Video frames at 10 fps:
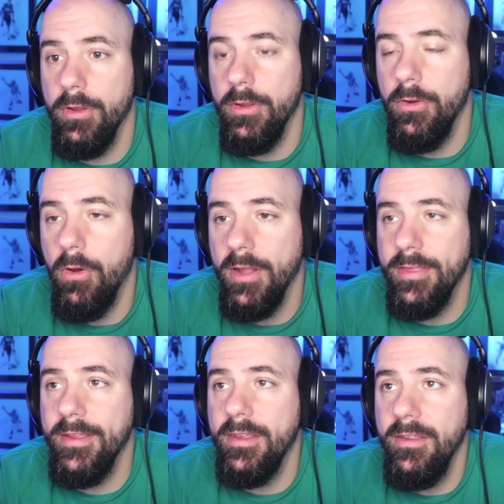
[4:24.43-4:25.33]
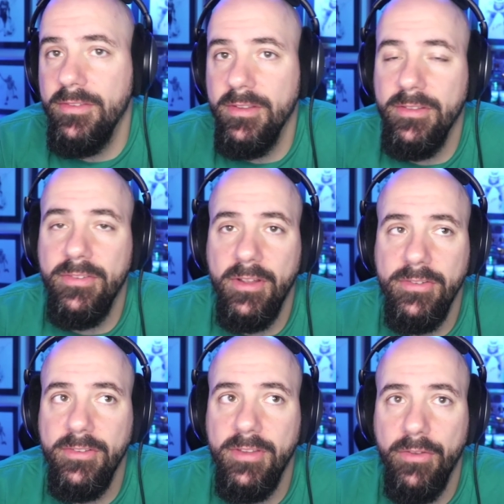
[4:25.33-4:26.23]
You know, I think he's in such
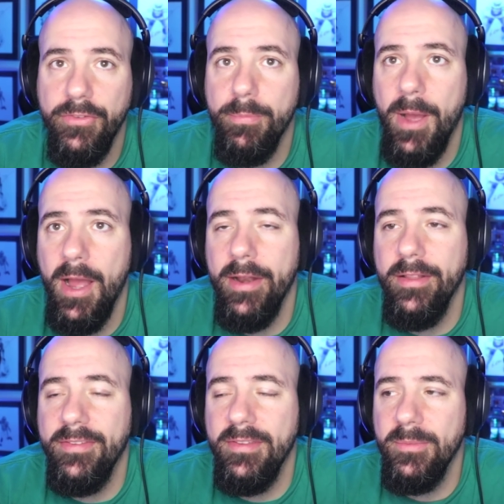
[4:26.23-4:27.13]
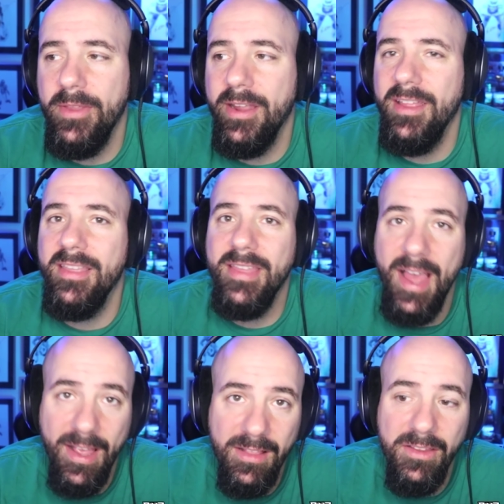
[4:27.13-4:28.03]
a tough spot. It seems like a
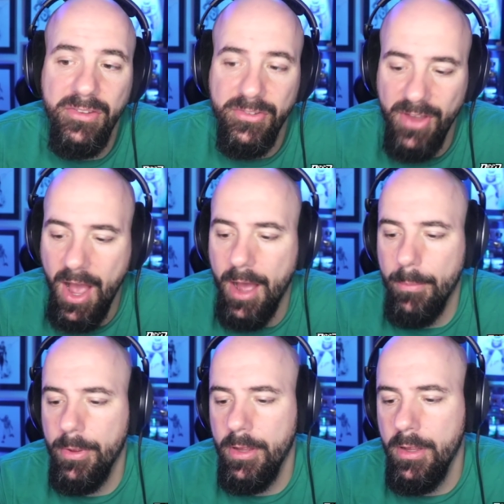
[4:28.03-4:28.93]
thankless job.